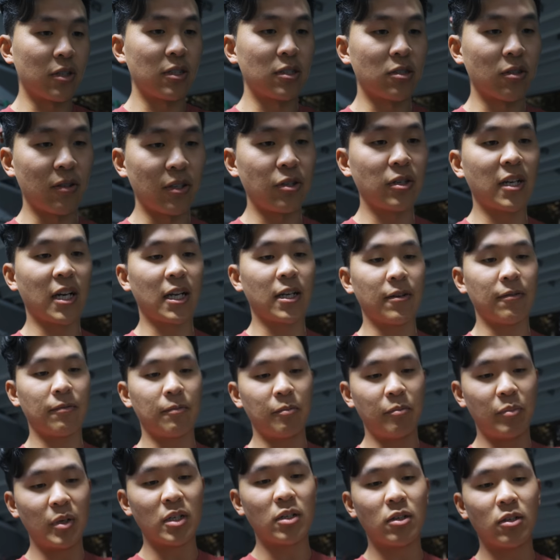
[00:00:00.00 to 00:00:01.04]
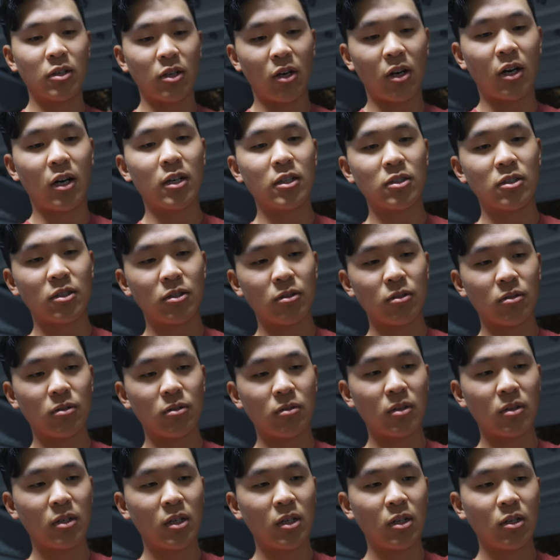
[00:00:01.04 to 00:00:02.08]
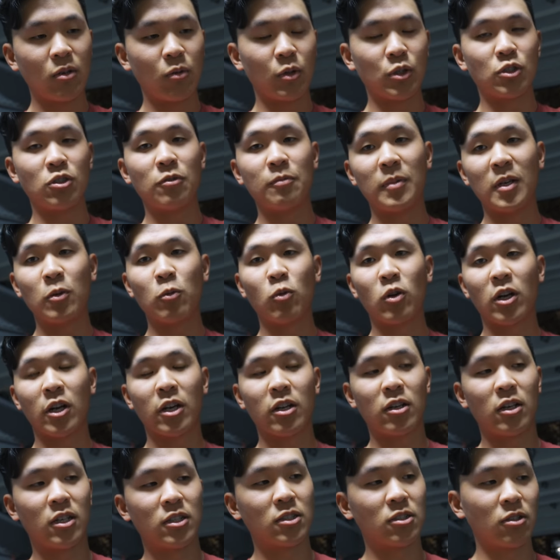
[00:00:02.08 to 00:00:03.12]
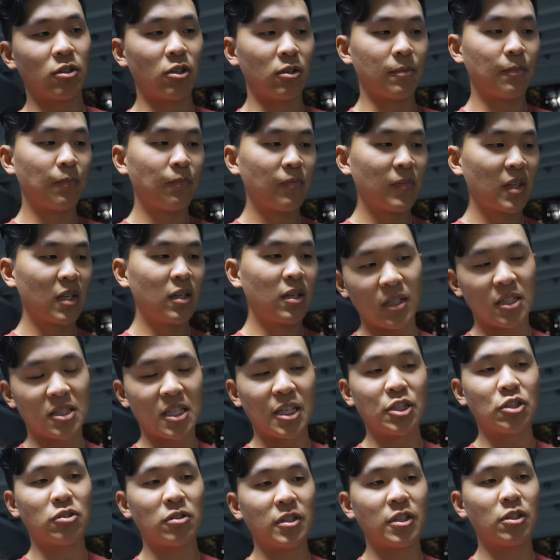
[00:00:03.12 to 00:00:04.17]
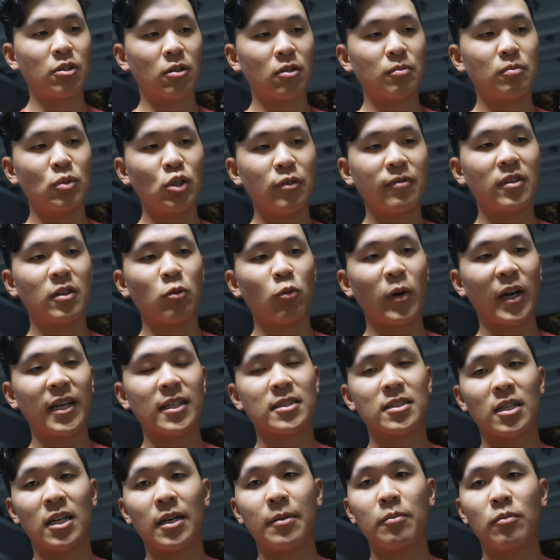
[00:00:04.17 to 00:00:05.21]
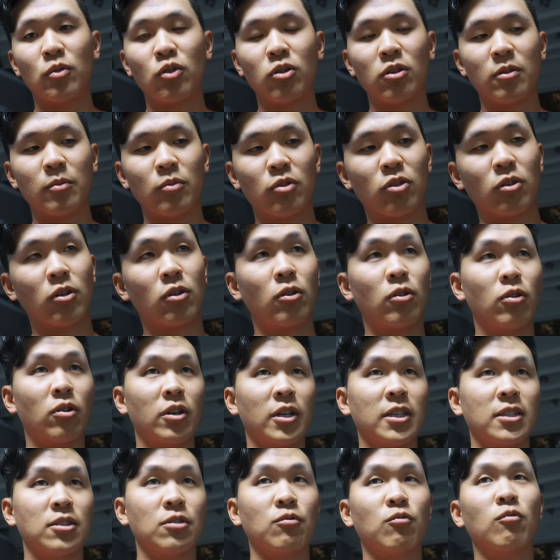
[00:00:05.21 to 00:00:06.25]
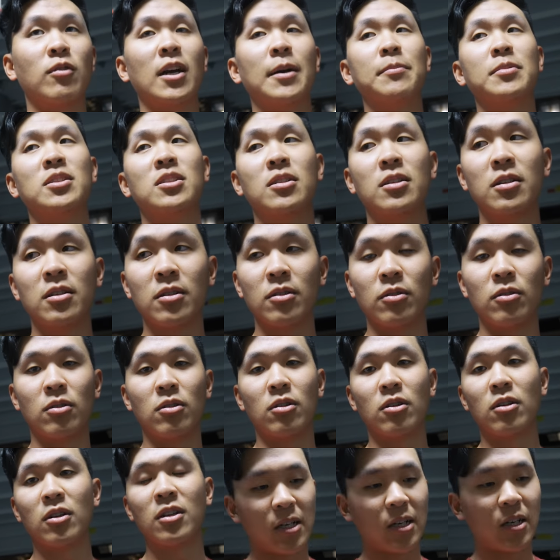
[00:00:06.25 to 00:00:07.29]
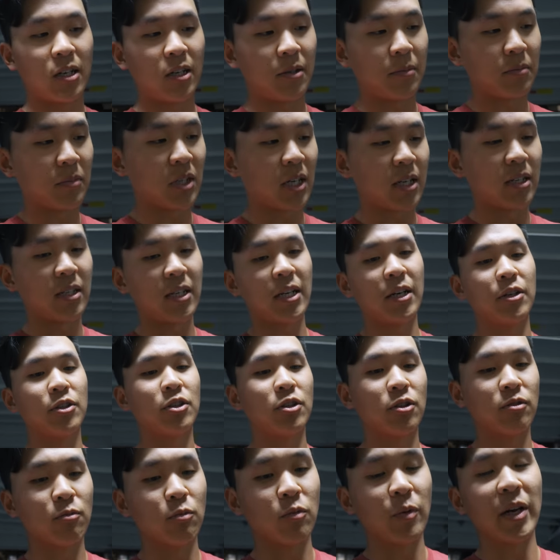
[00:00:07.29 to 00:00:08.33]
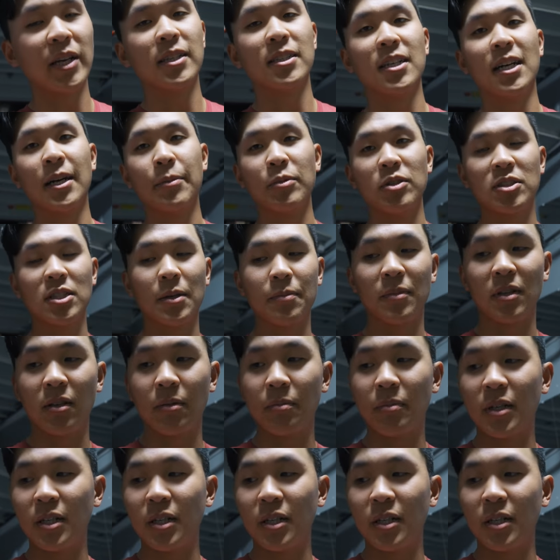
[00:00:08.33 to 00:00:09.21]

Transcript: And so you kind of build onto what you've been working on. So you're essentially you're moving weights up more and more, or it's reps, or um, cutting down your wait time or something.